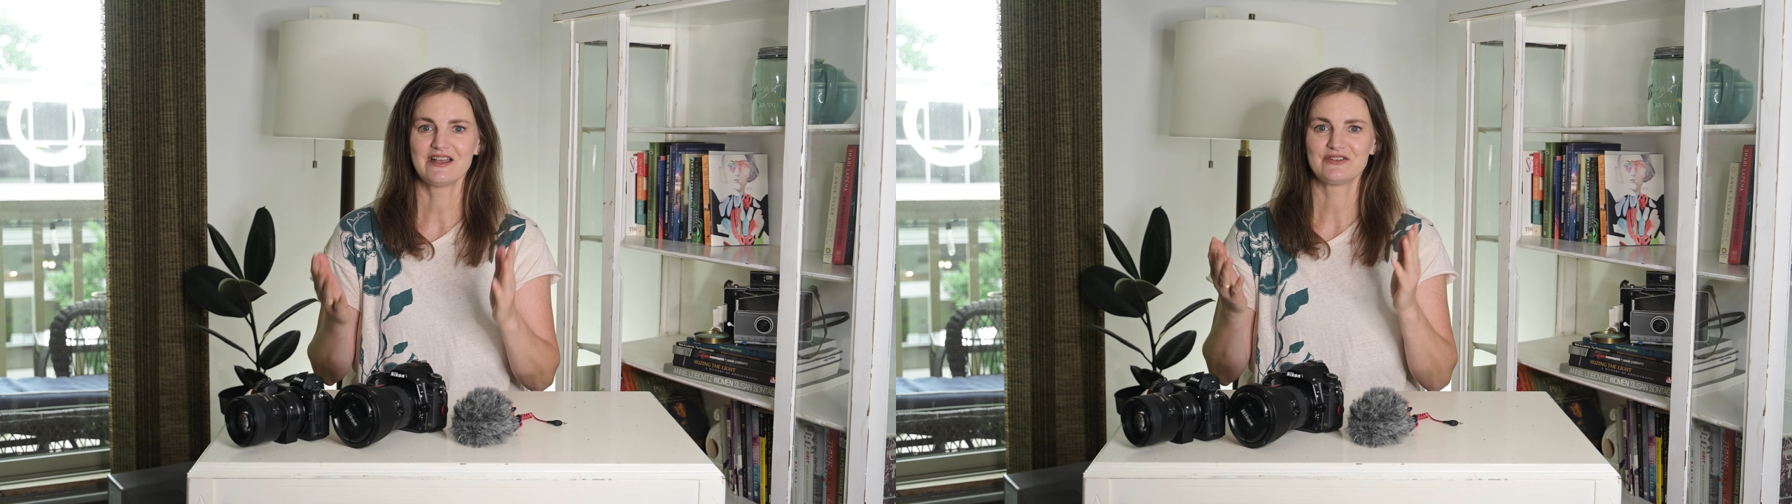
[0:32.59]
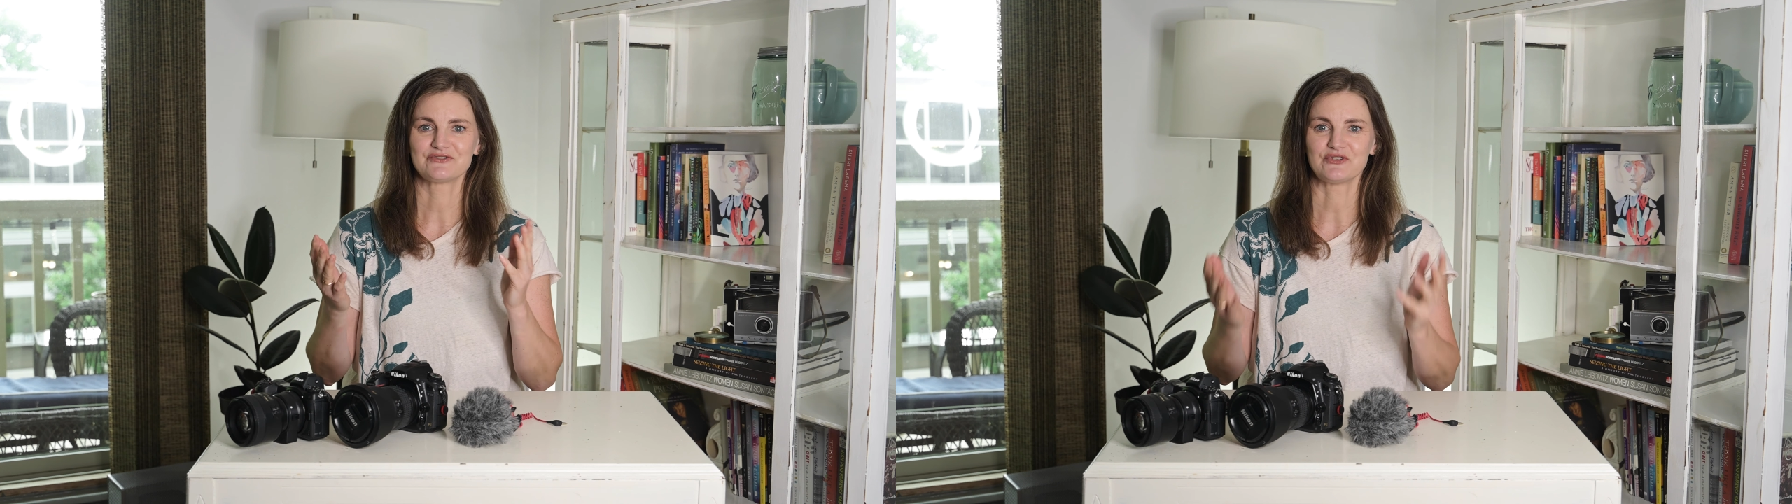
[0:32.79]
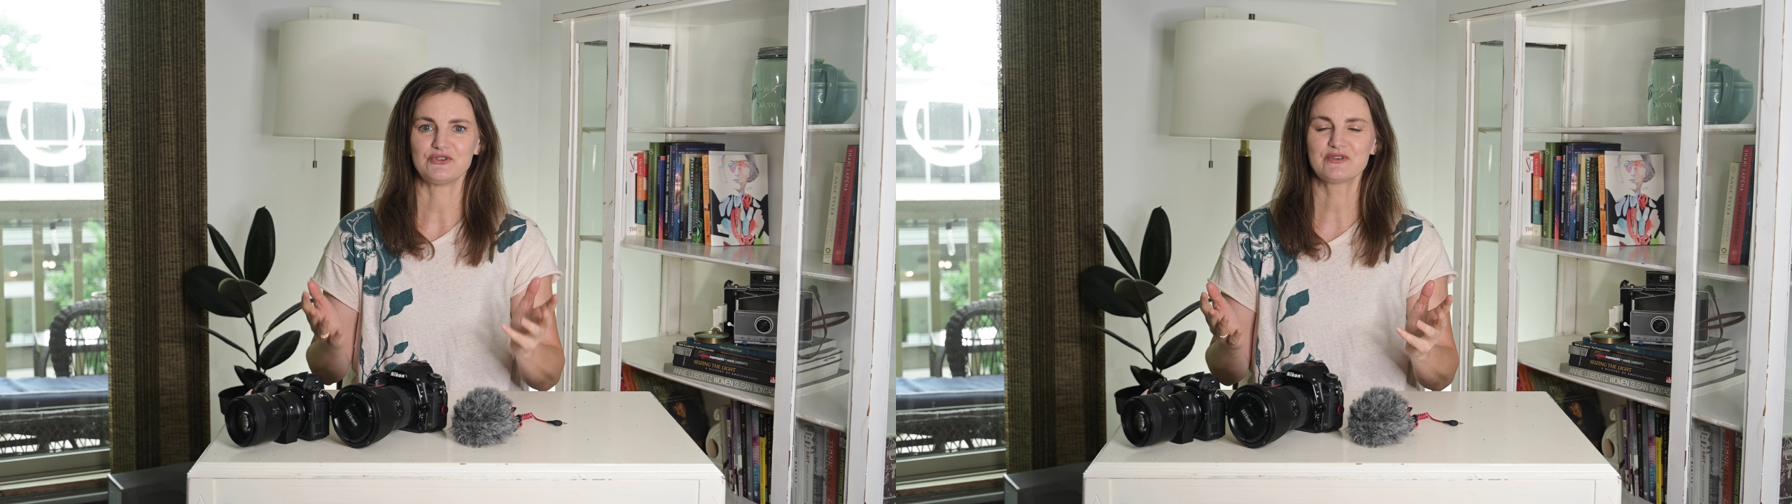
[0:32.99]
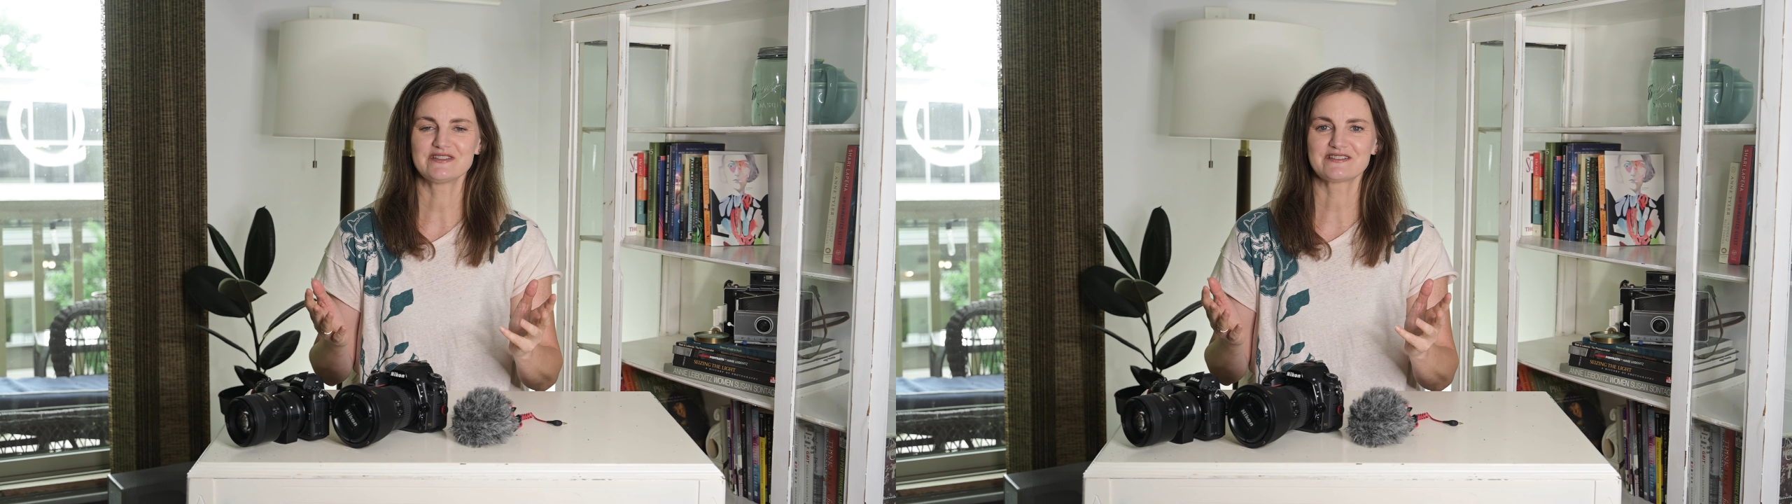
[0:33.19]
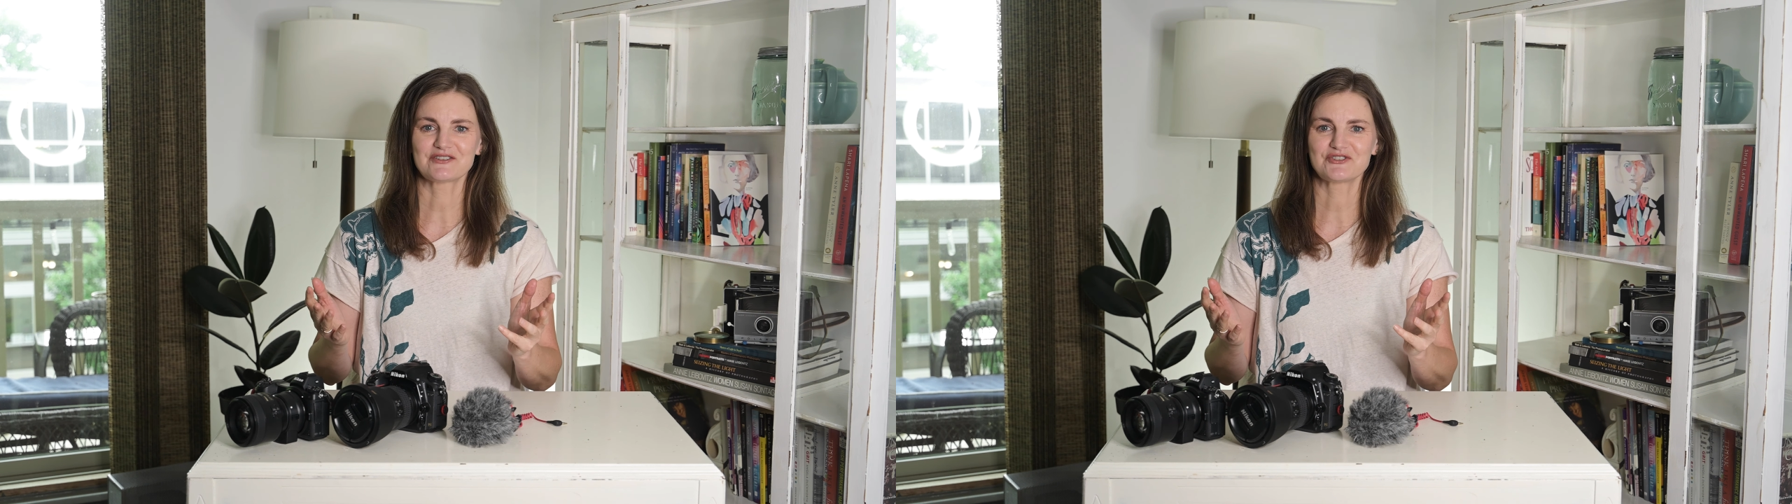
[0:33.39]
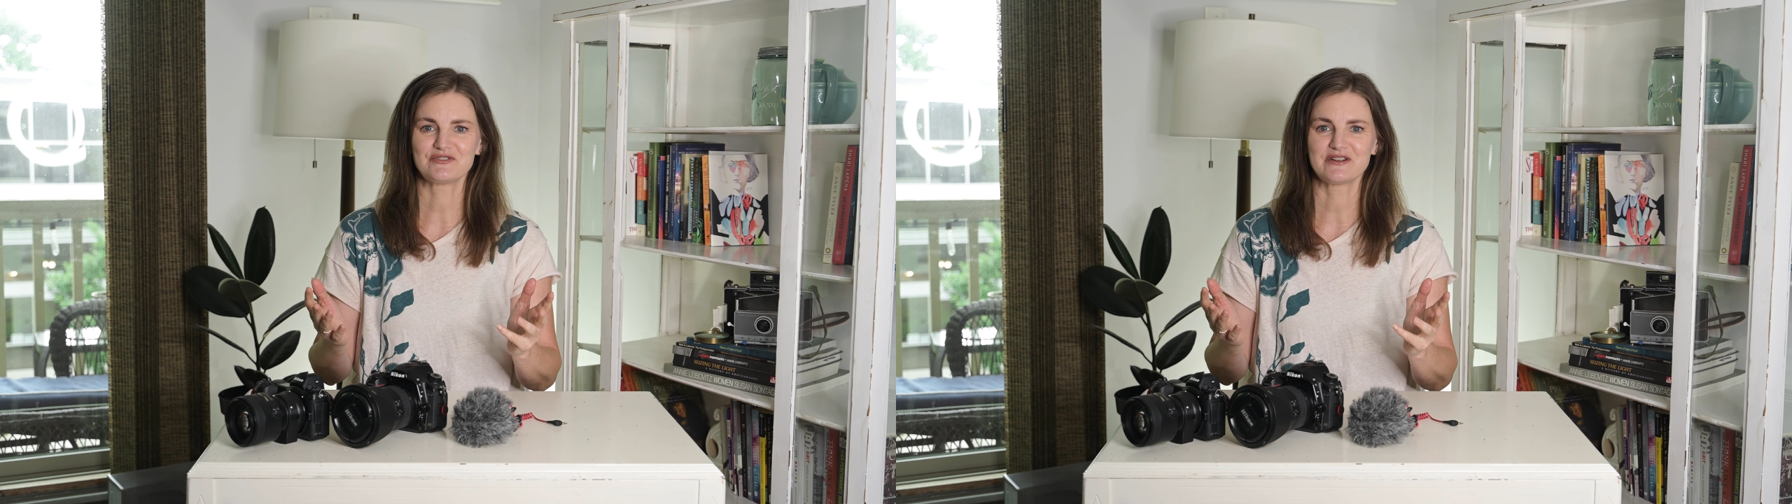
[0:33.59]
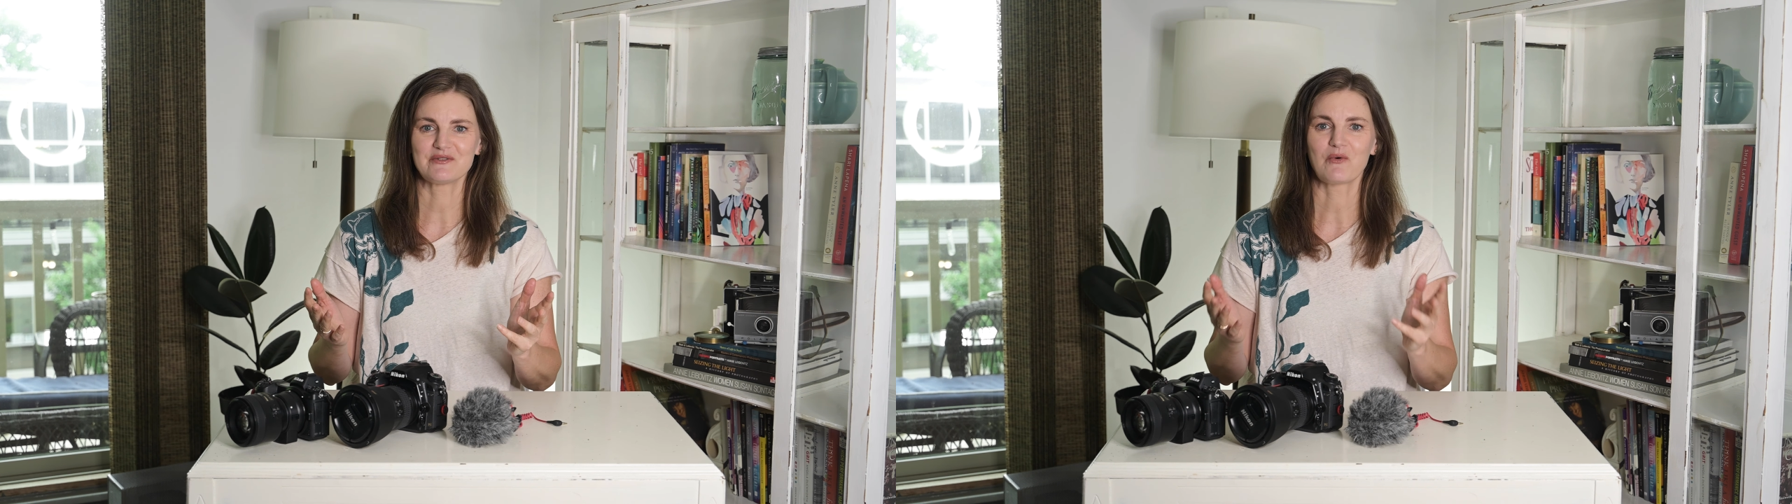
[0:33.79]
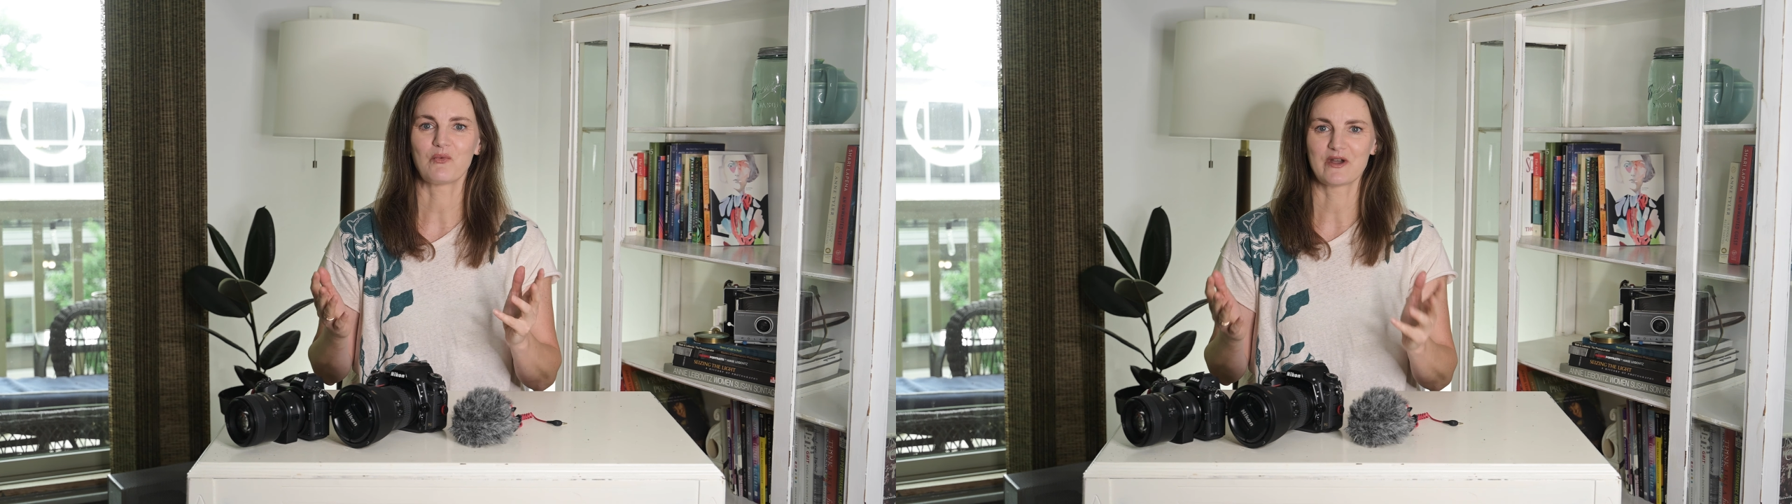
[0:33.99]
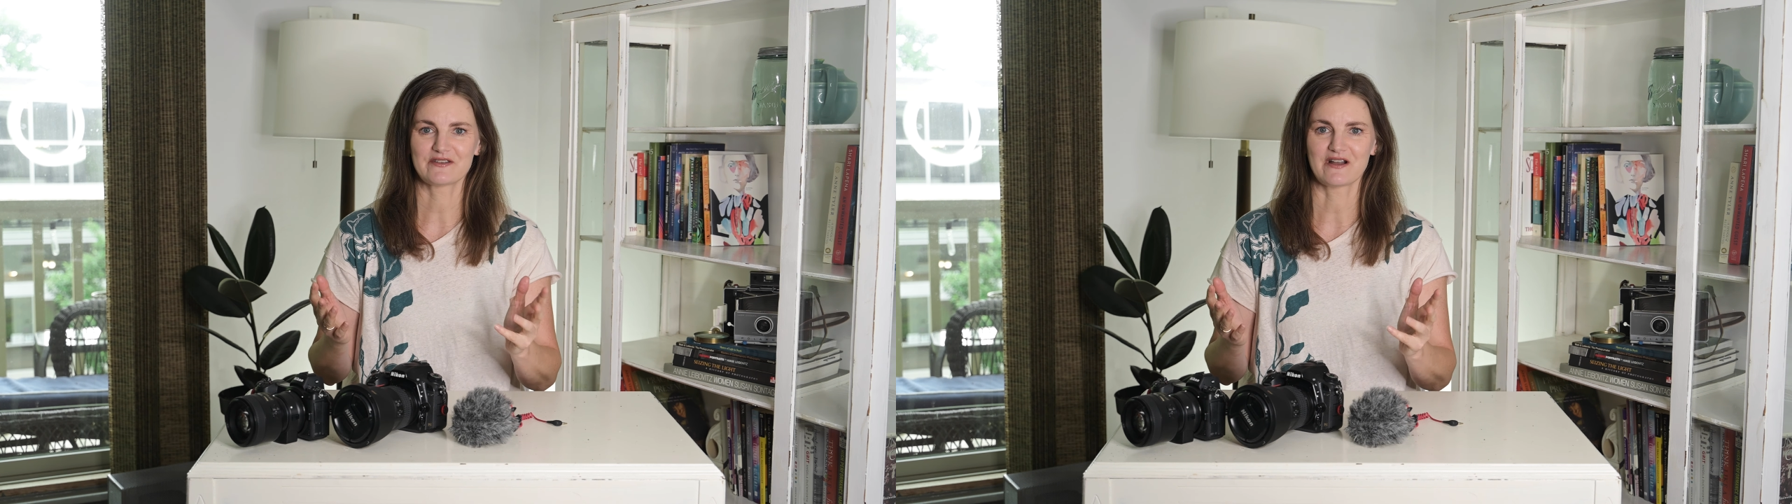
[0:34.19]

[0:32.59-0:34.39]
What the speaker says: so you can start shooting with